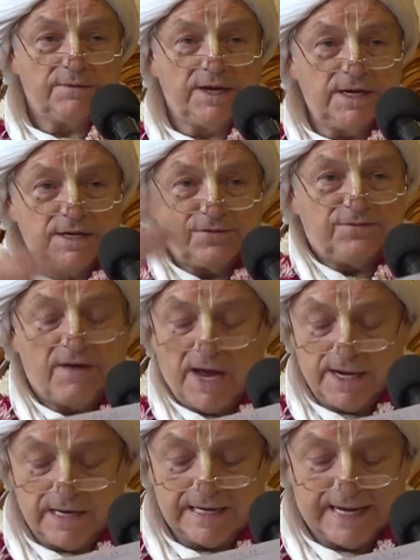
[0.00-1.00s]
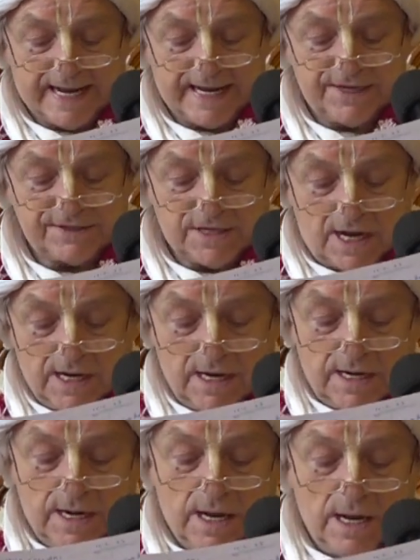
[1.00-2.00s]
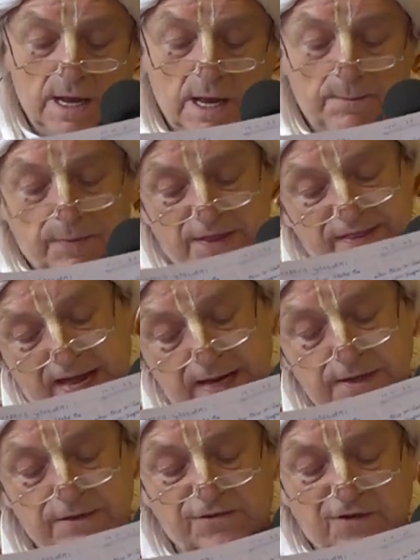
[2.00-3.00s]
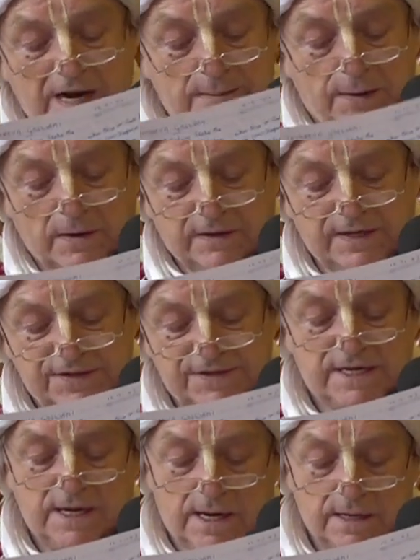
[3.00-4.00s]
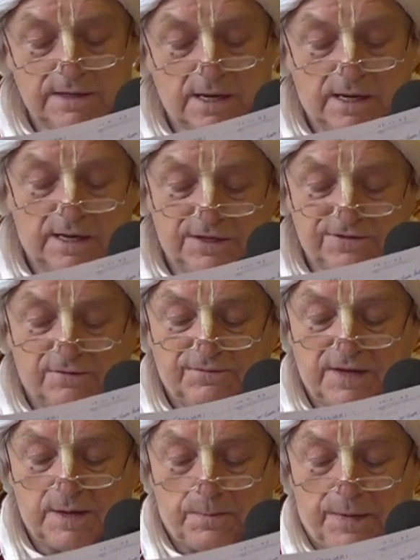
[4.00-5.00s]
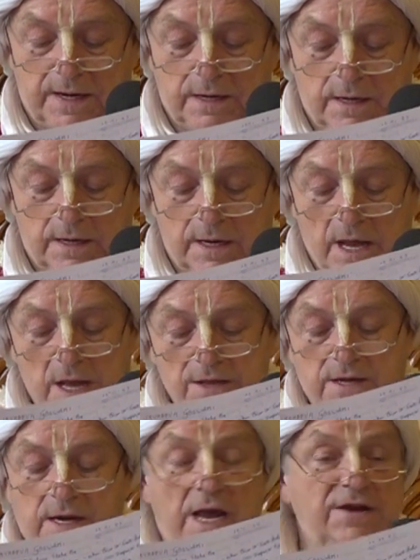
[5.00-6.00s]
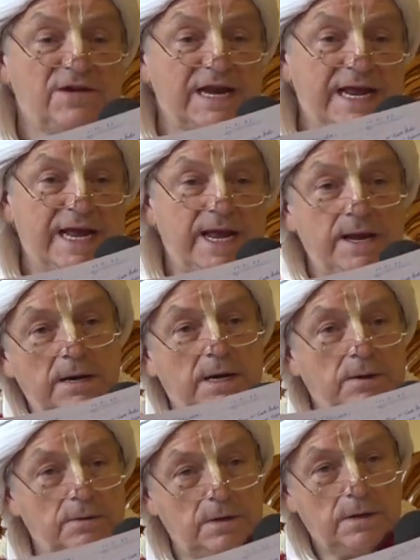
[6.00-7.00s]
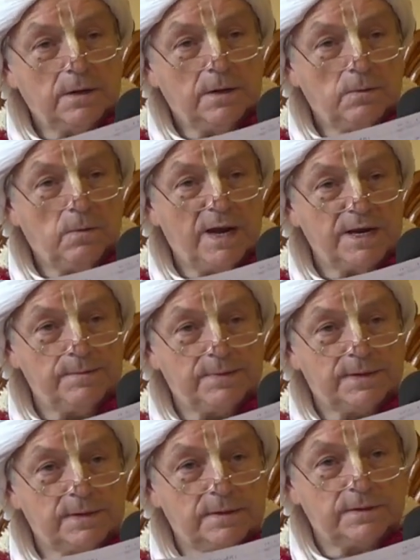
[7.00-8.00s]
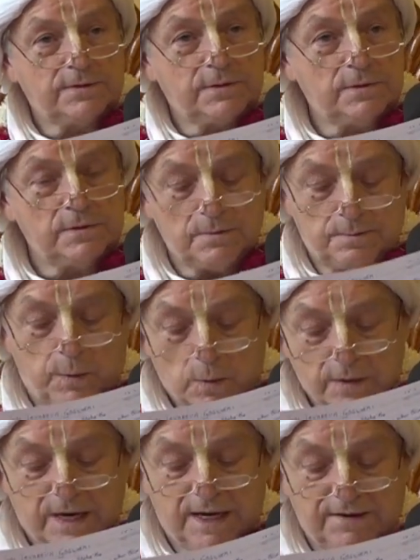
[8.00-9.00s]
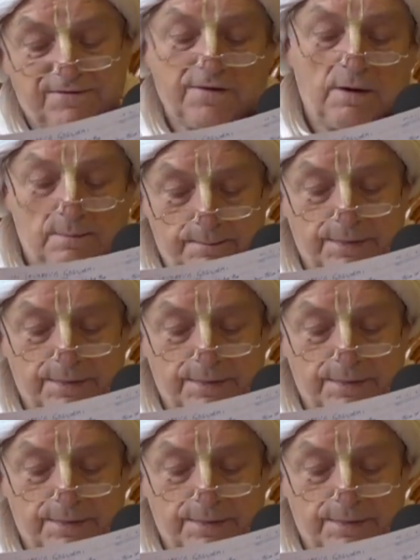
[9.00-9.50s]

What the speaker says: in his final days, but then Srila Bhaktisiddhanta is of the opinion that actually he went to Puri from